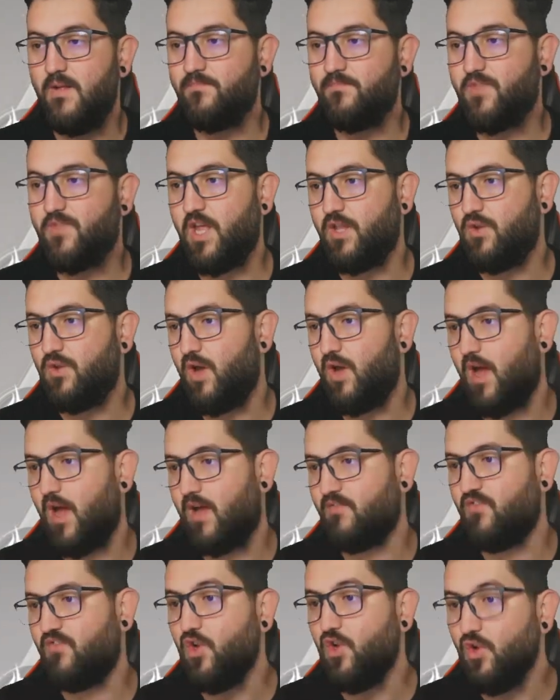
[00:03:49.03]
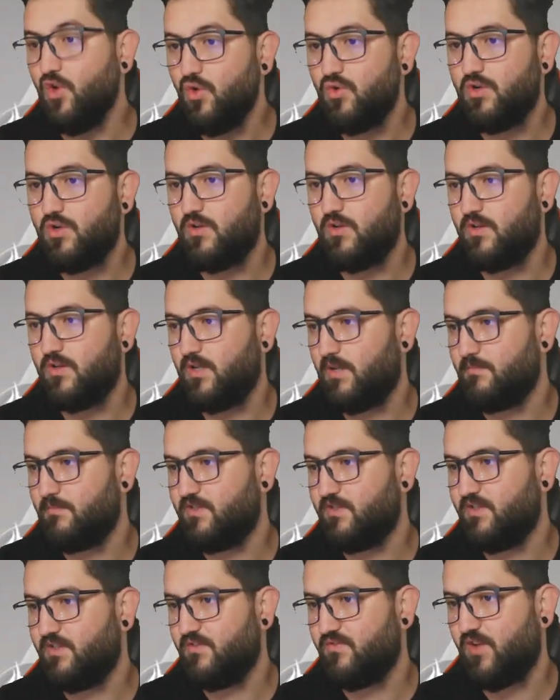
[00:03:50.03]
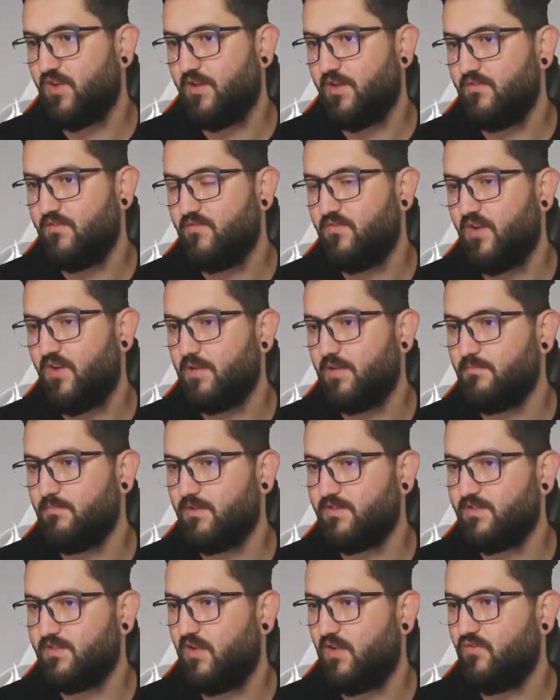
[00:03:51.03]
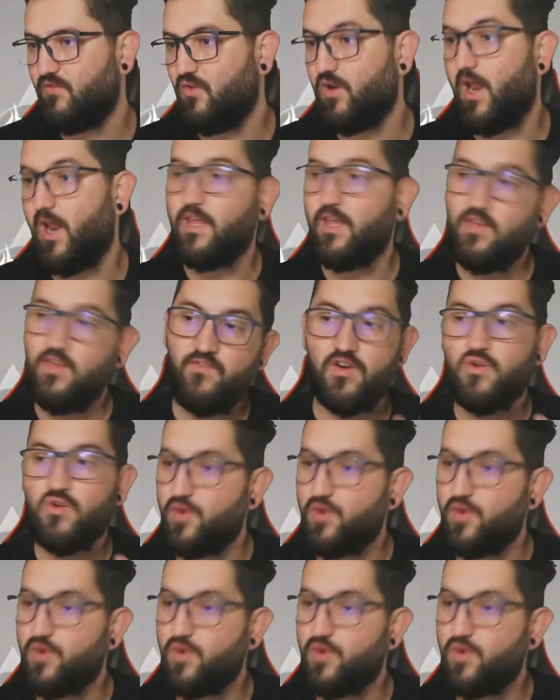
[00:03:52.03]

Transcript: Then you have Luke, let me see if I can find myself, or like even